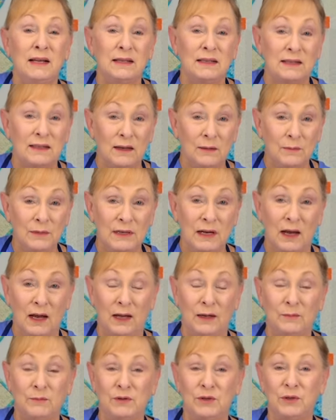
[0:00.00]

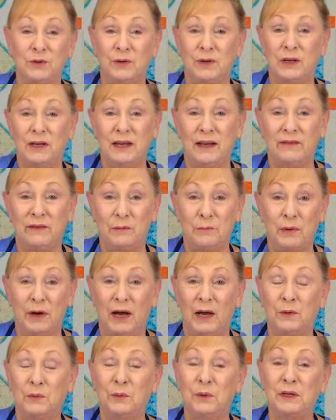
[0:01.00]
Sometimes you can even
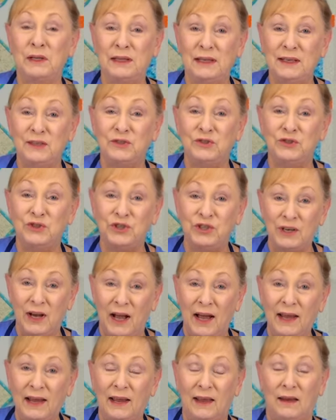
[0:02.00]
buy really
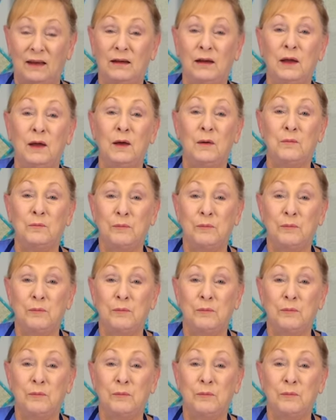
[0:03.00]
giant